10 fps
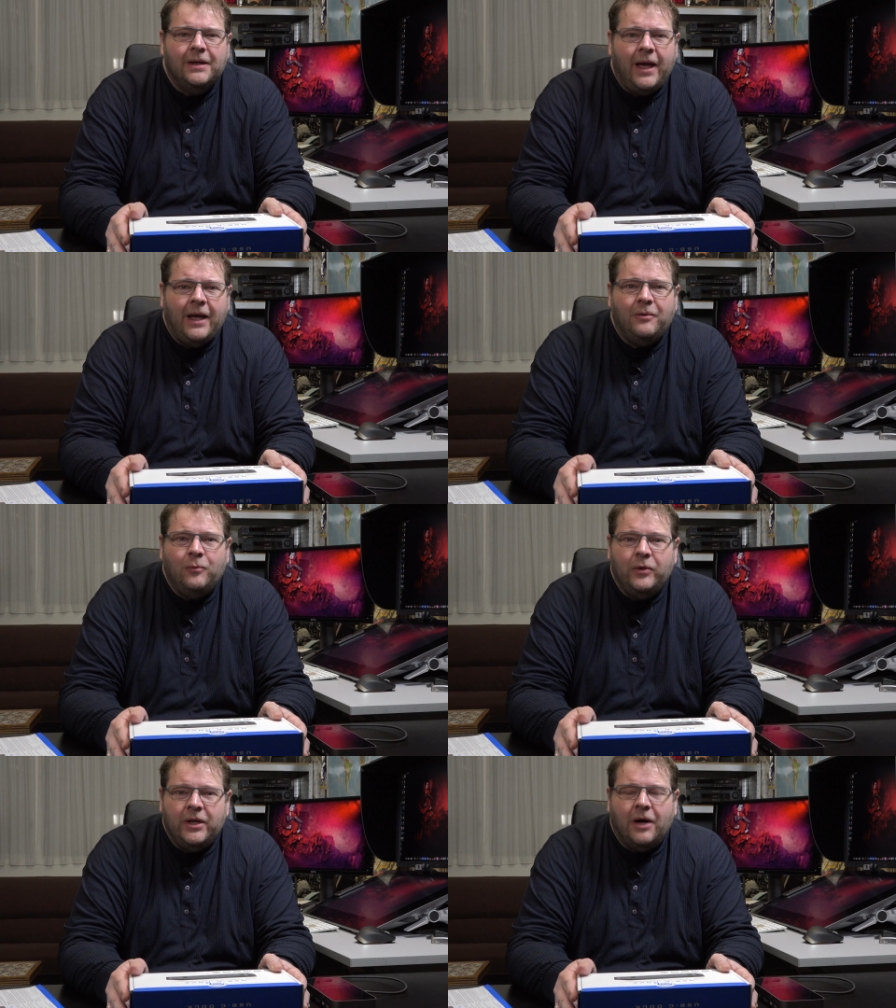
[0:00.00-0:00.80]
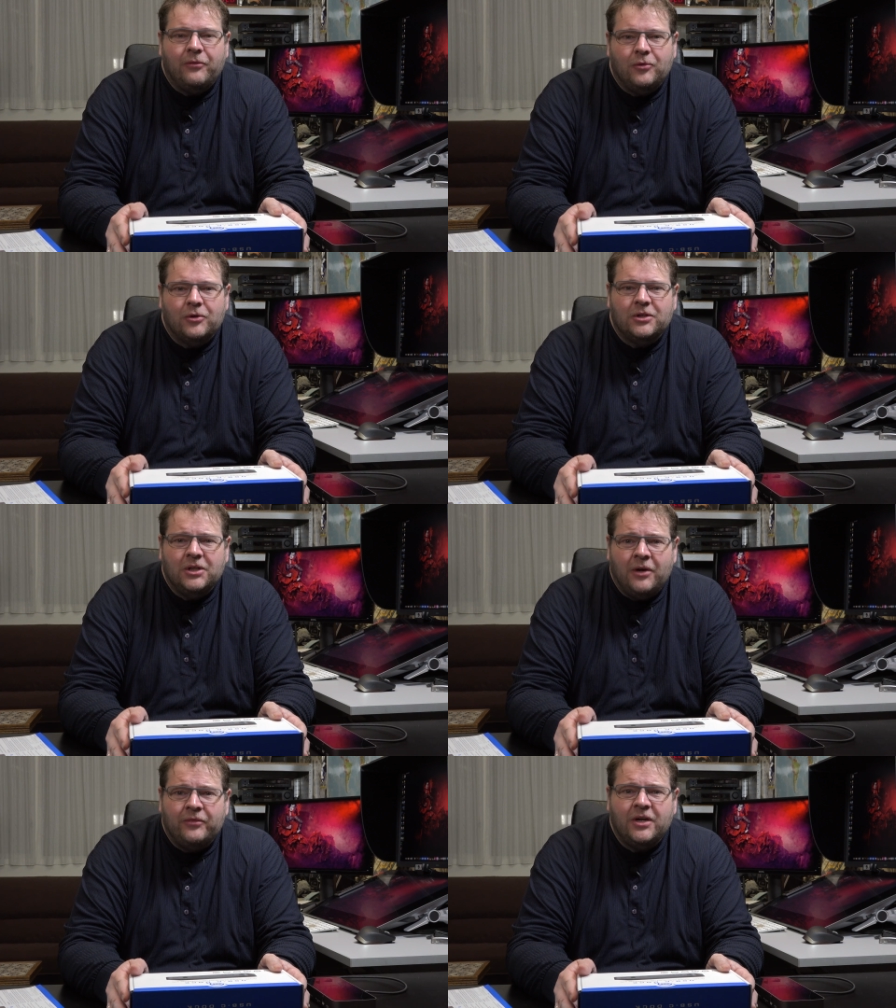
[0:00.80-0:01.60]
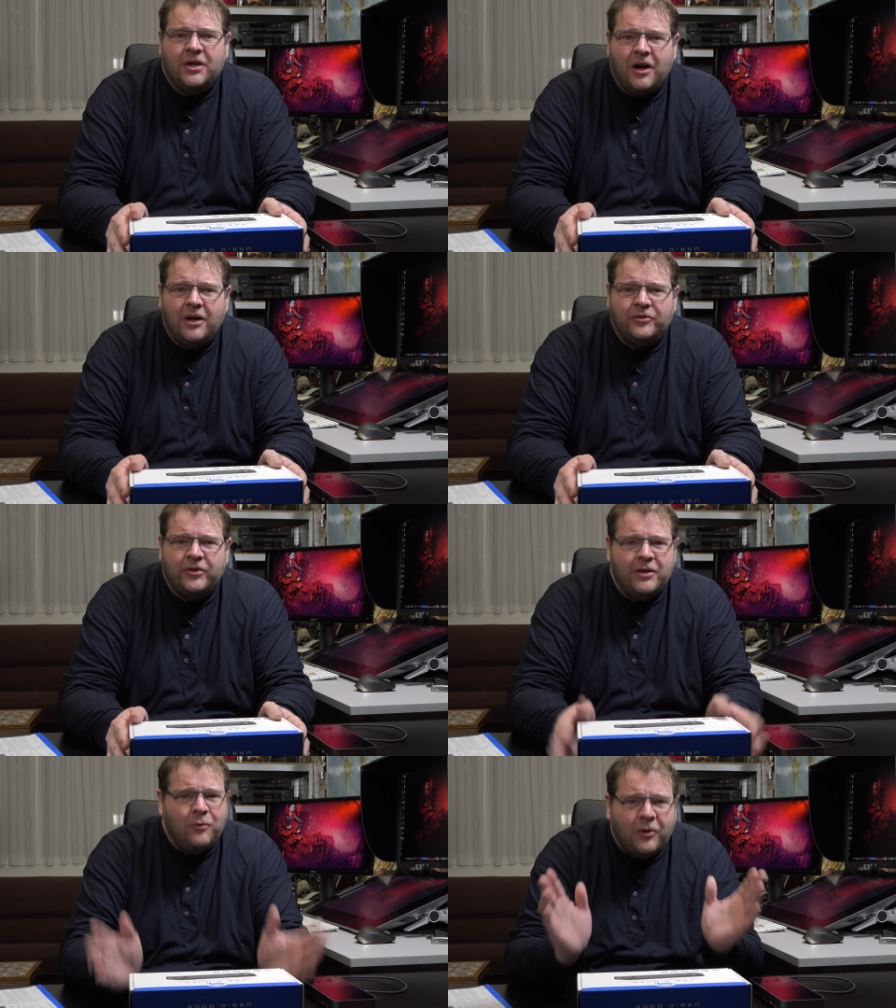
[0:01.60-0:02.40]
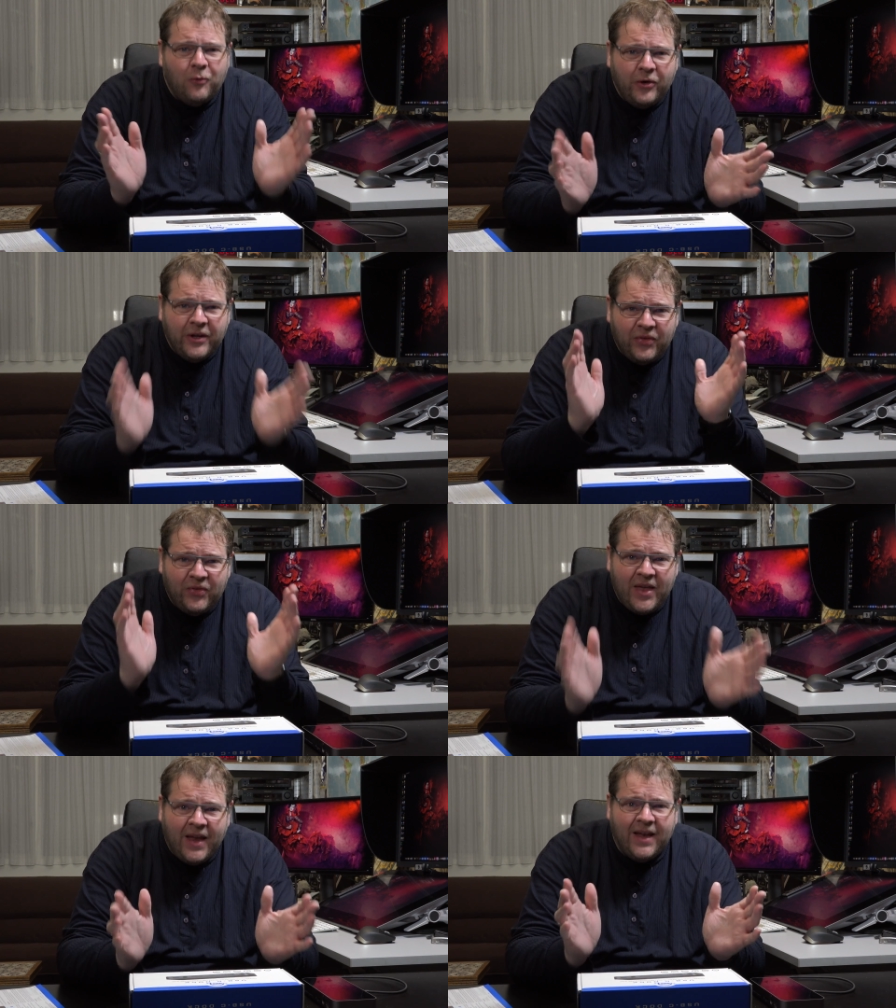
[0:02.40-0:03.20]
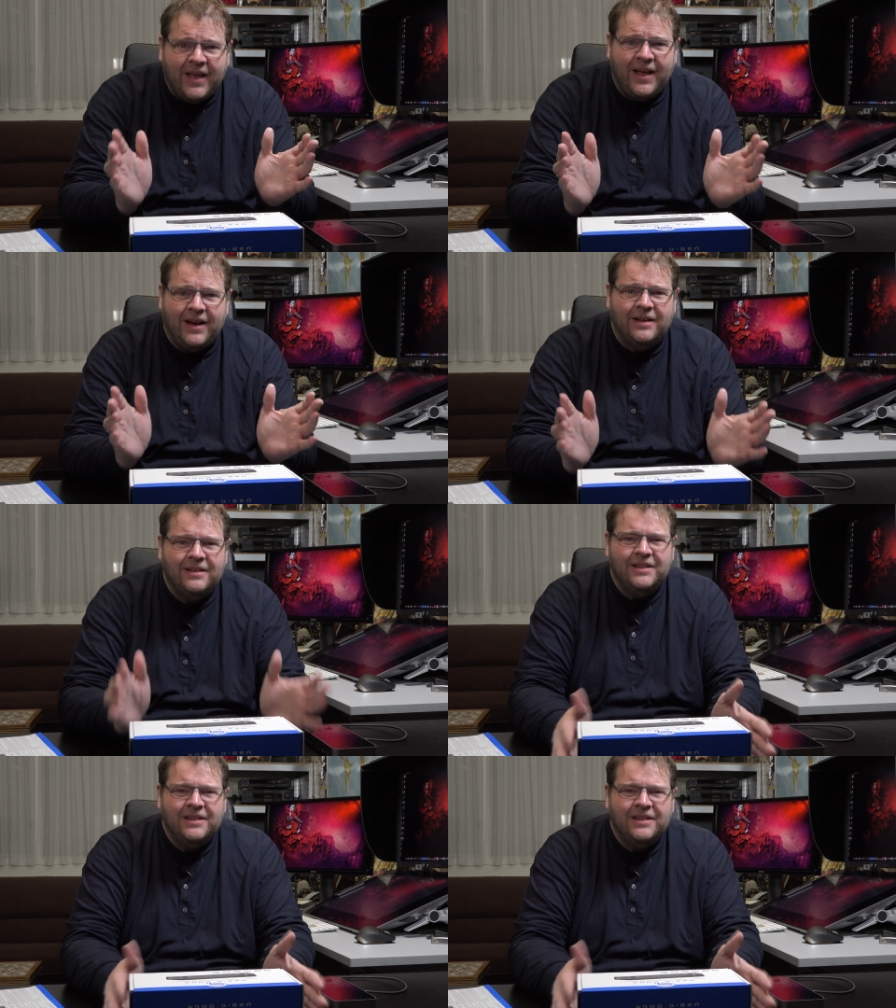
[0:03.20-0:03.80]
And we, of course, love the card reader. What were you thinking?